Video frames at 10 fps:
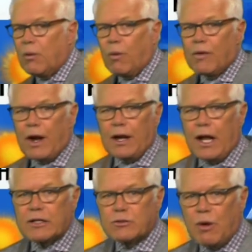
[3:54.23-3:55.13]
with our
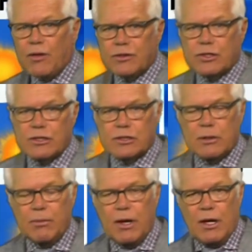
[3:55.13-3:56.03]
next weather
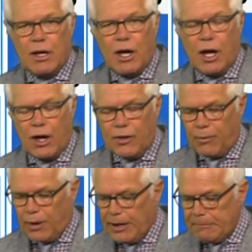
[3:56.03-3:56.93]
system on the
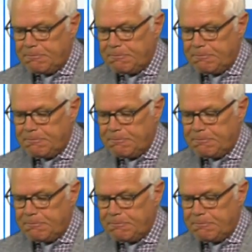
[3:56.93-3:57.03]
way.